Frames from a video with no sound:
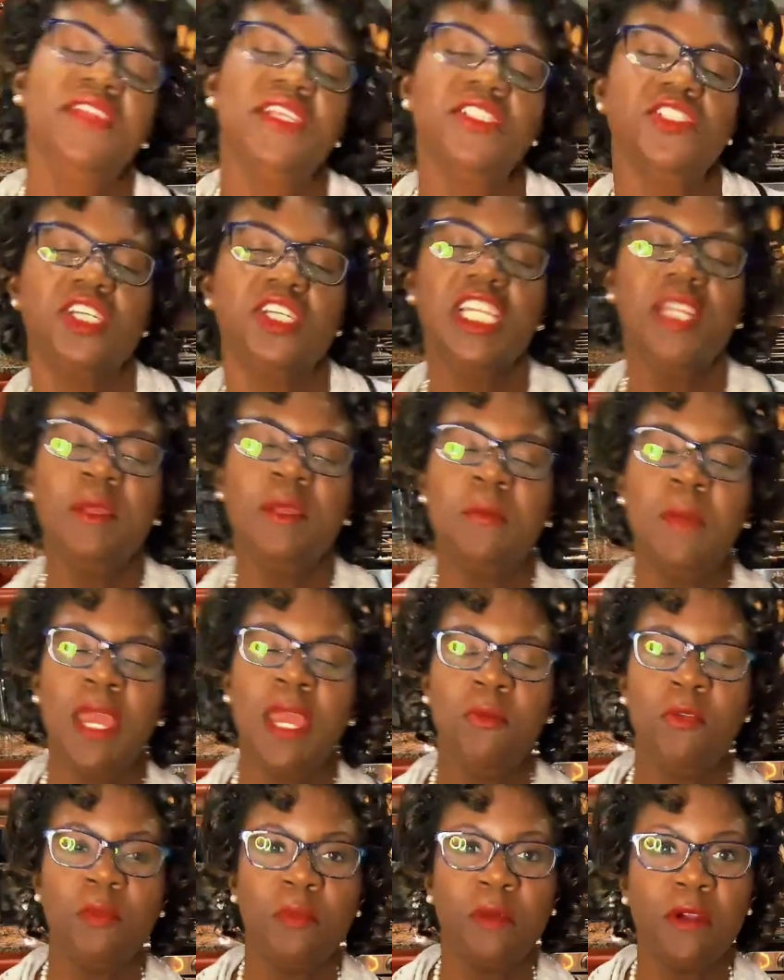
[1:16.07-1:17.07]
These are going to be
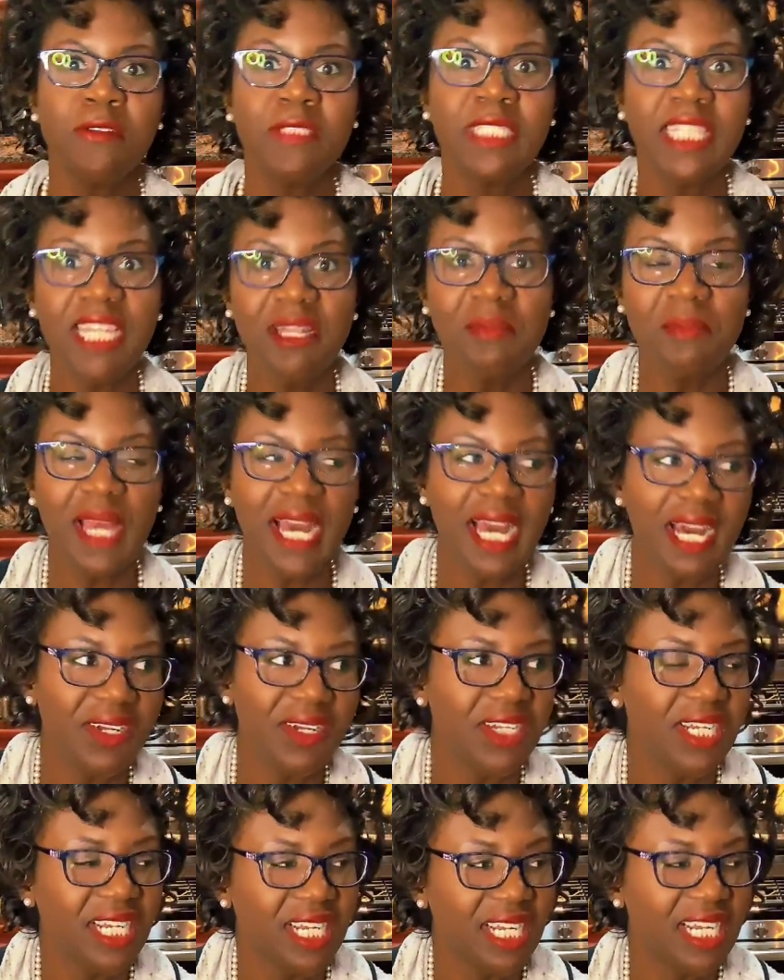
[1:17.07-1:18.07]
made with protein
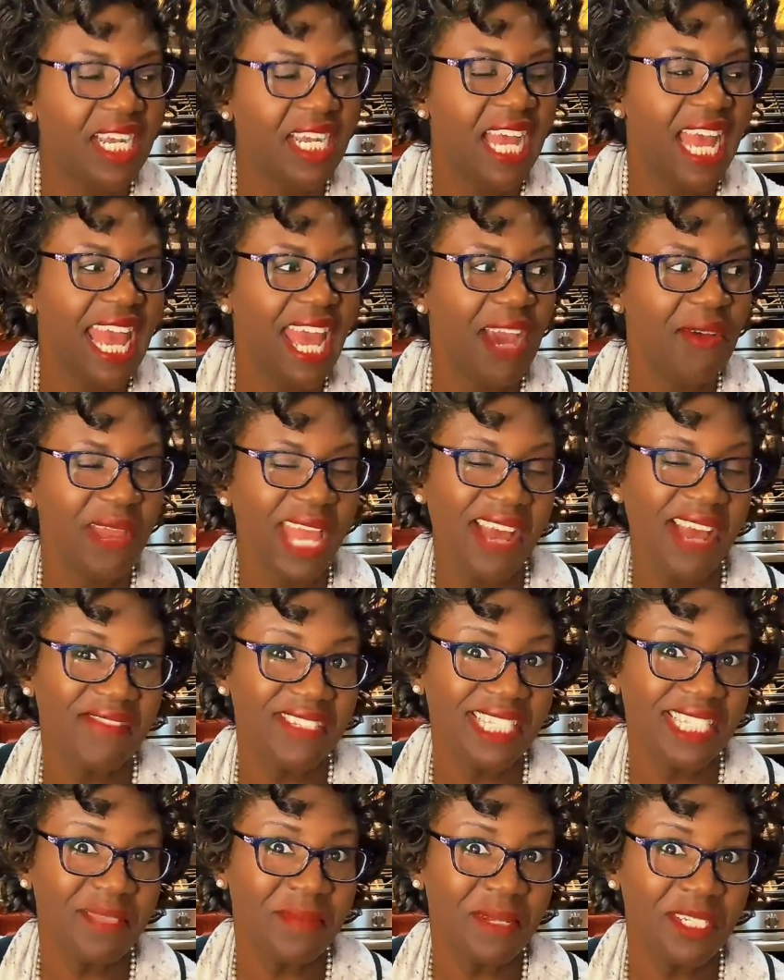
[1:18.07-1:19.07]
powder, and we have
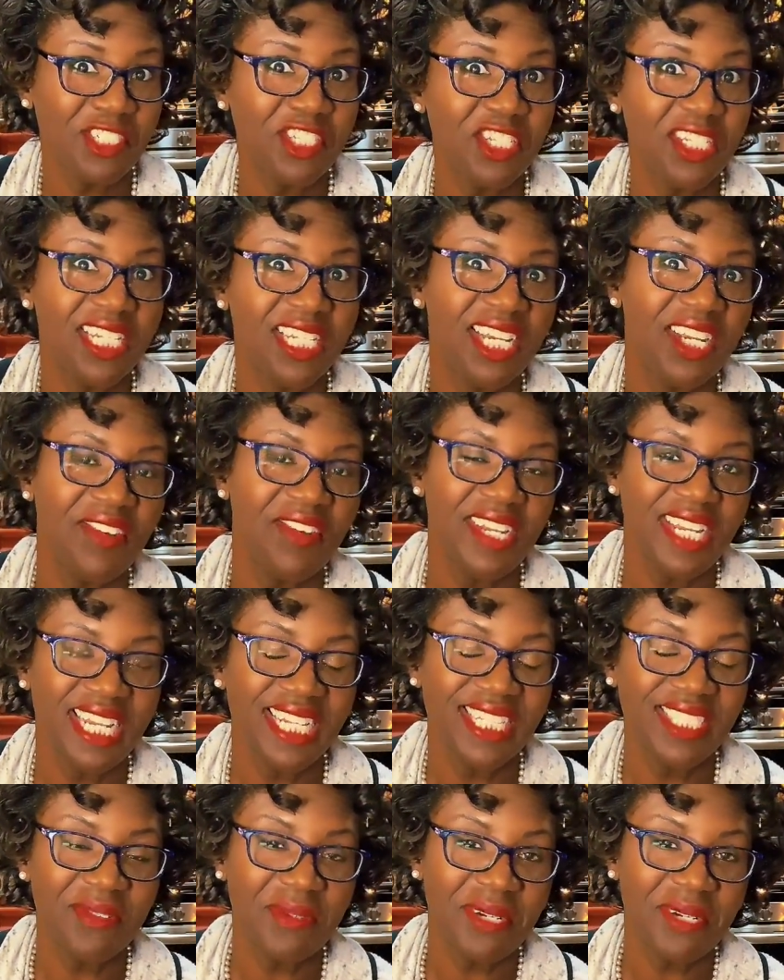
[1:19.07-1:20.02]
a special ingredient.